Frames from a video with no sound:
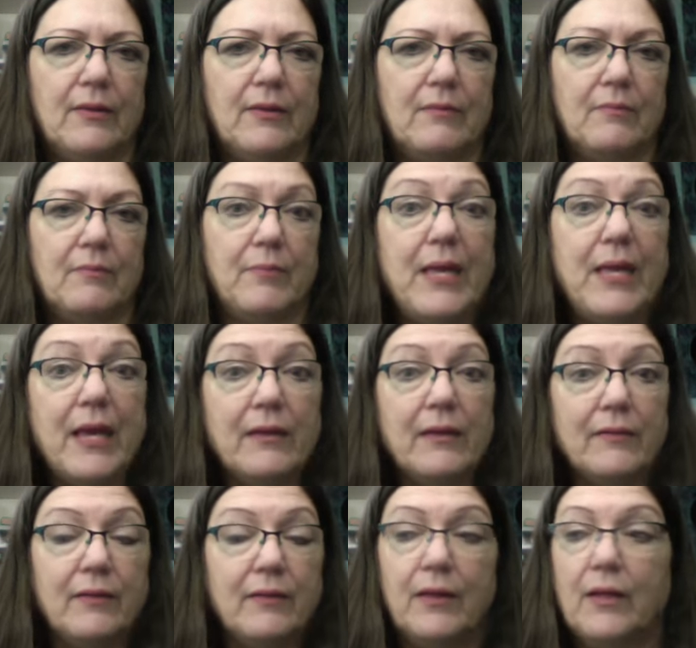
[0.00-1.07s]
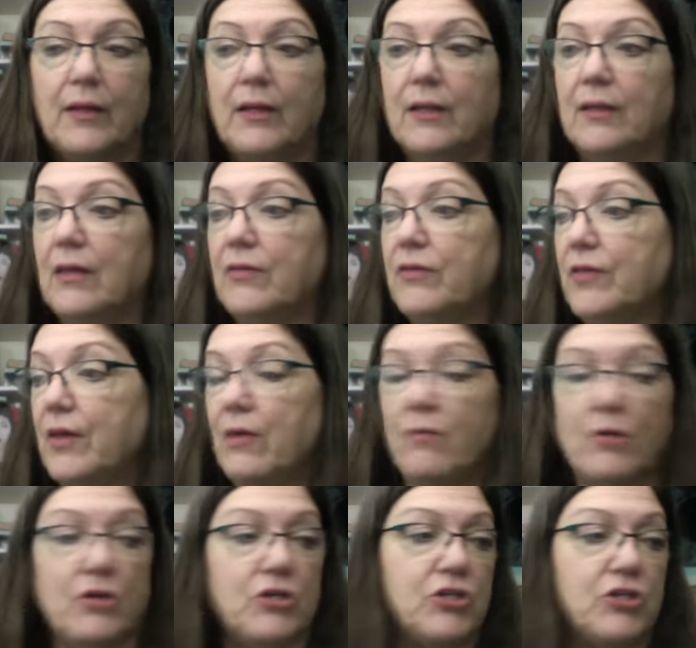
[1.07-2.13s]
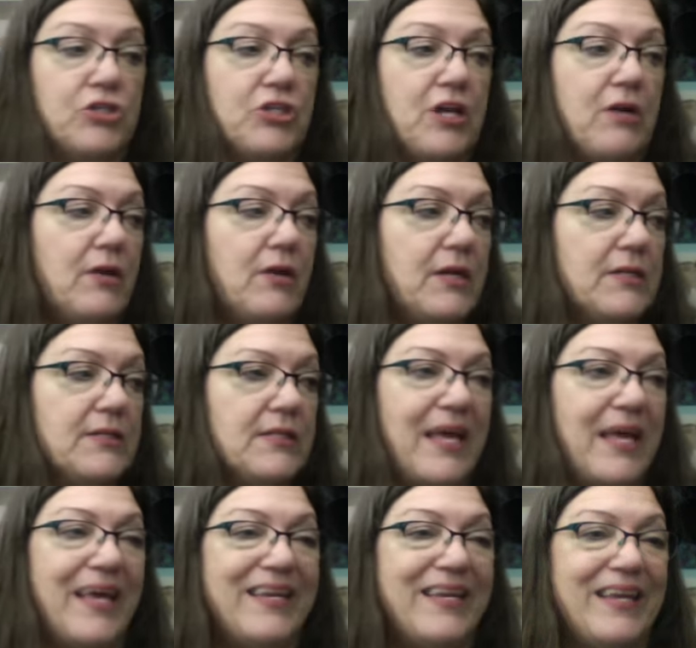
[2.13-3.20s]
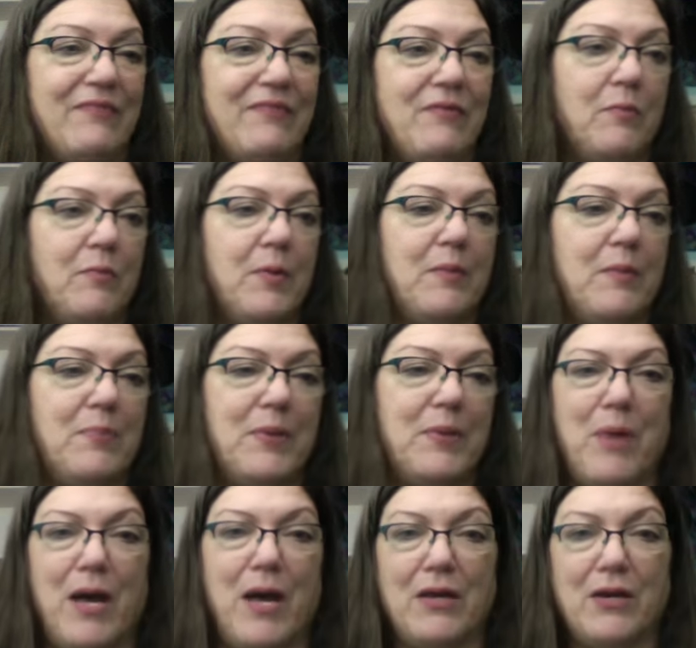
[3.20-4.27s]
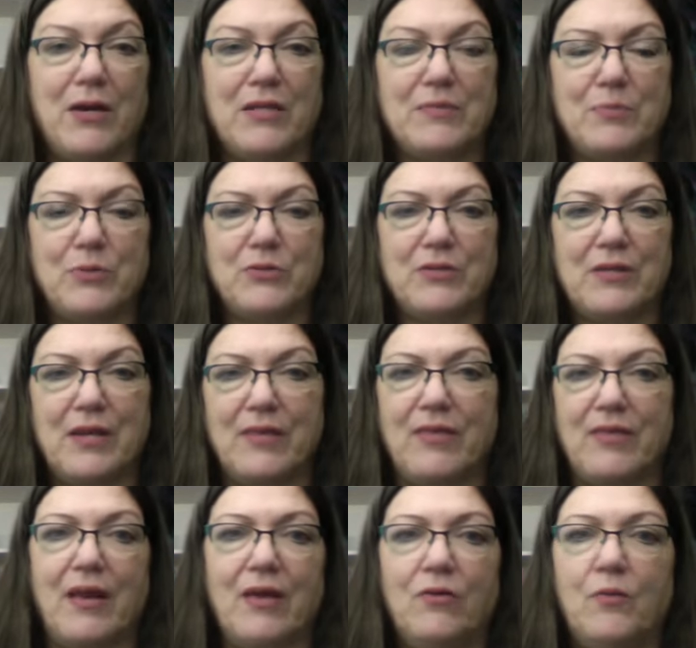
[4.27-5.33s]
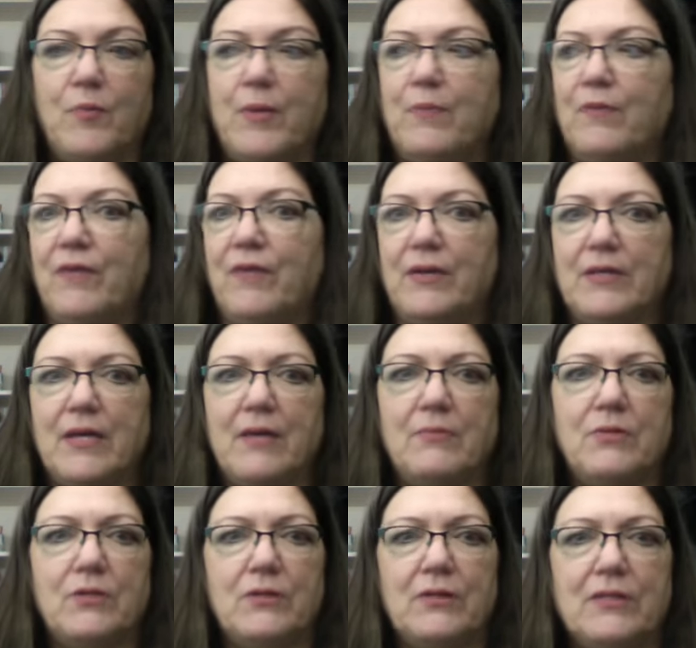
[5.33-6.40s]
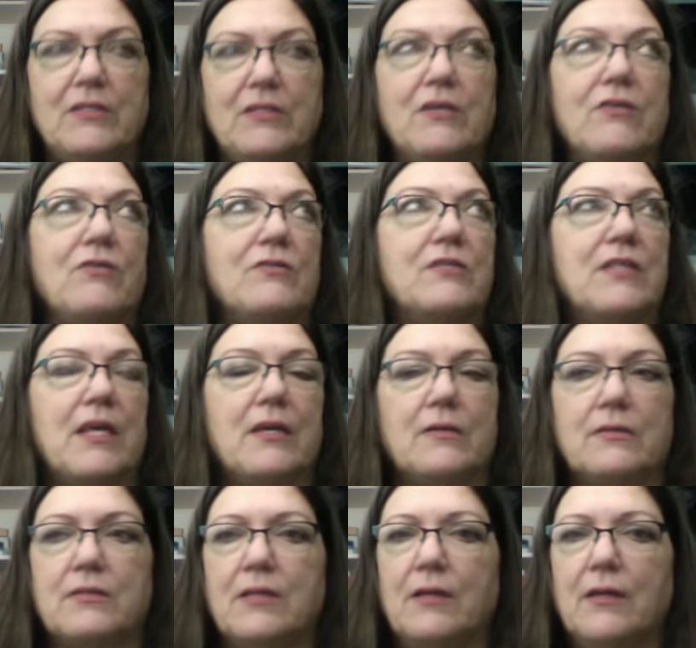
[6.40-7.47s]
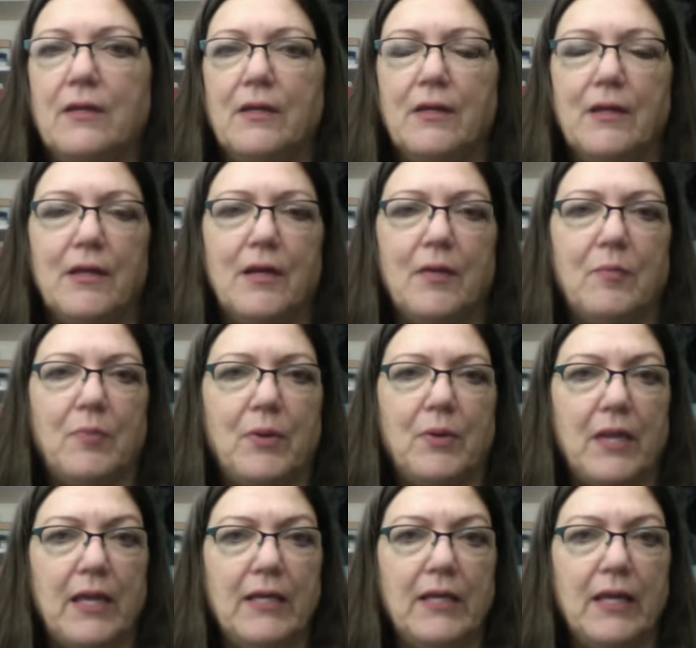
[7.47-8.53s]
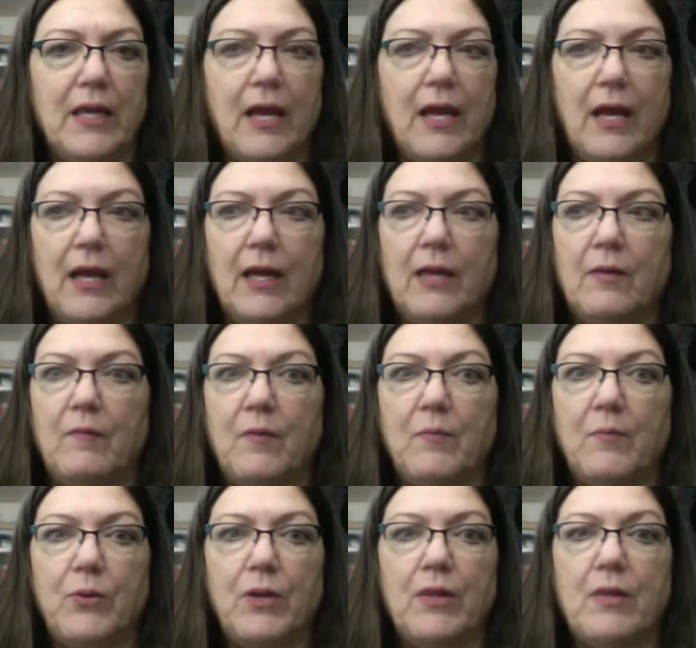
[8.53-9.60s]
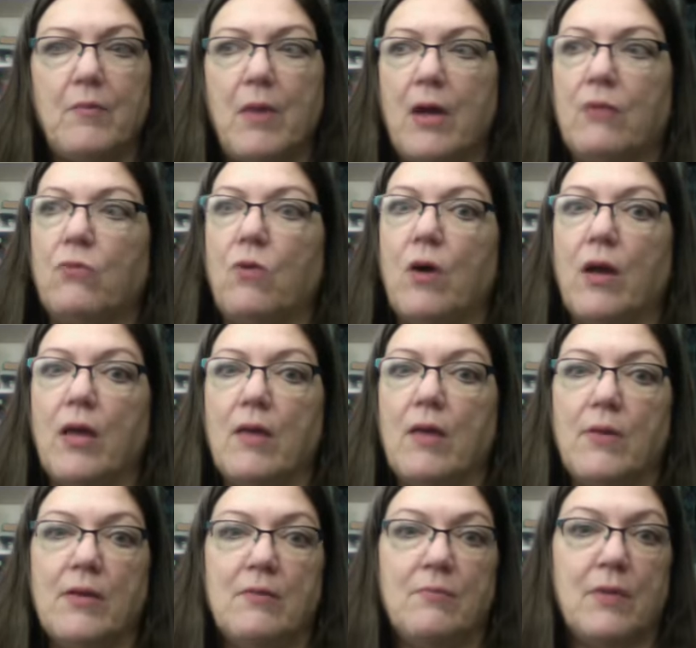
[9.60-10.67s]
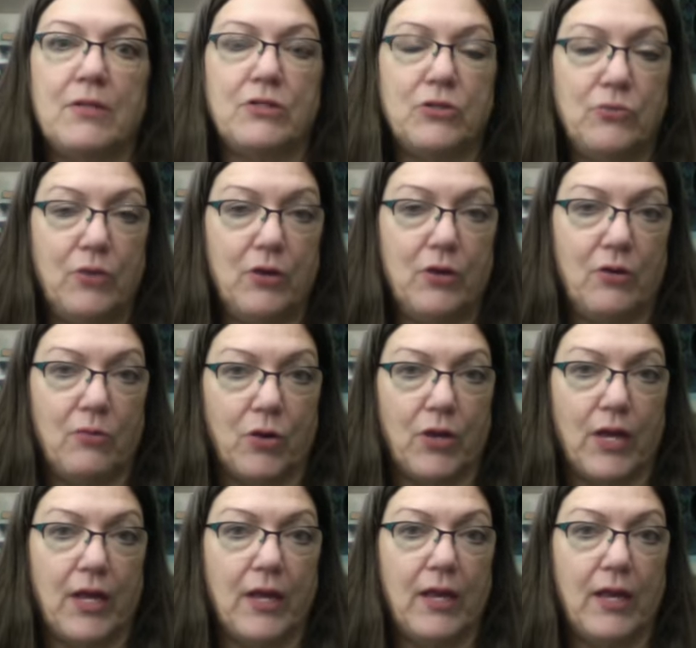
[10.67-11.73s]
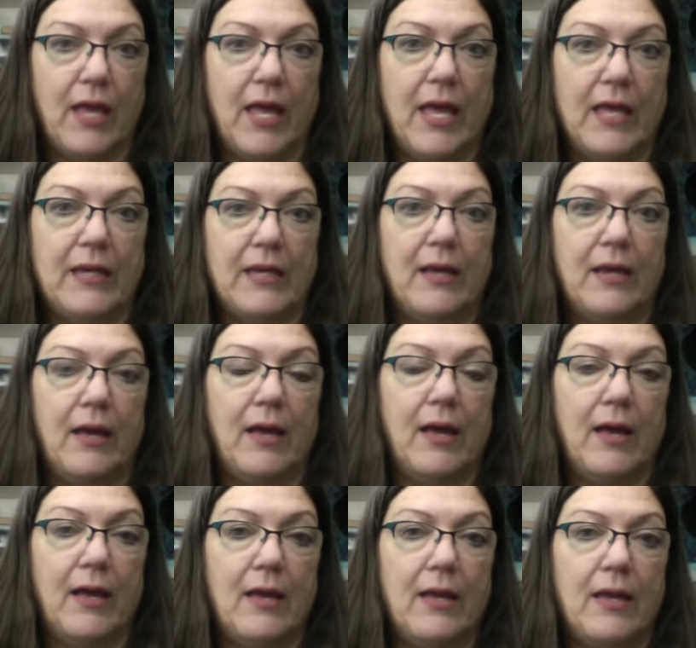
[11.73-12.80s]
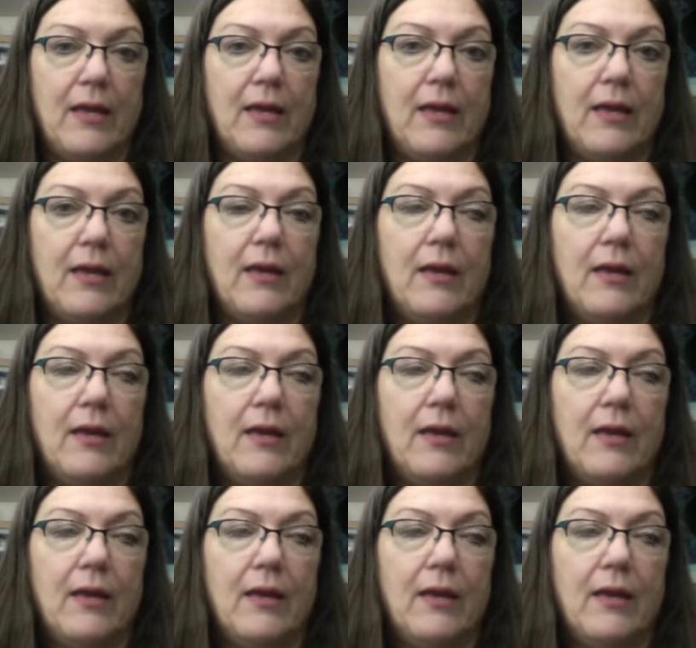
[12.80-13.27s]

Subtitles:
be in. The other thing I wanted to share is that I've never been a big podcast person. I thought, how do people find time to listen to those things? But lately I've been putting them on while I'm in my studio working. And I